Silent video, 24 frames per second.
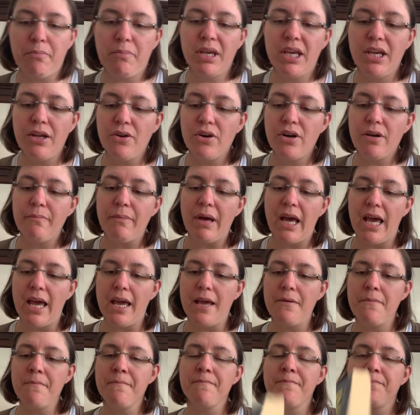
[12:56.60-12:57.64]
Peter
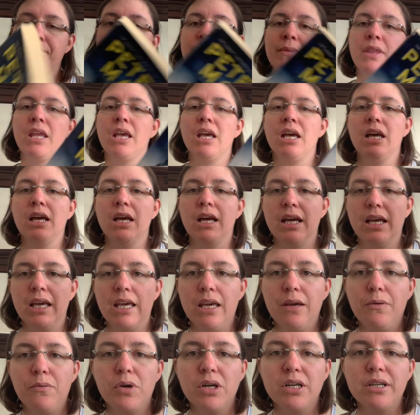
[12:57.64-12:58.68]
May.
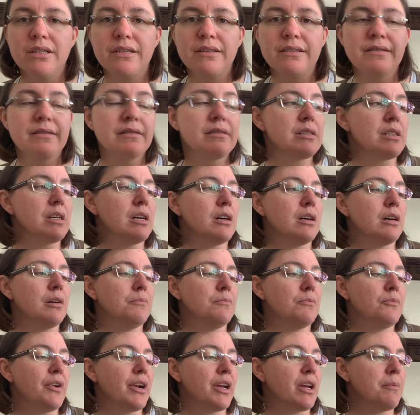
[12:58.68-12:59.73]
He was
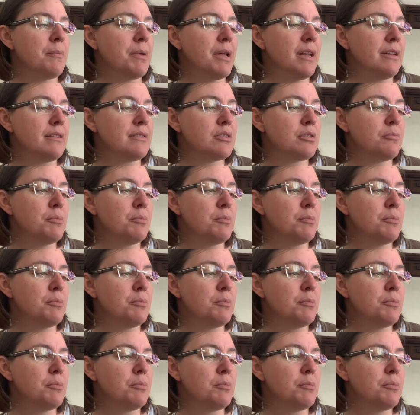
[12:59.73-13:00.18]
um, recommended to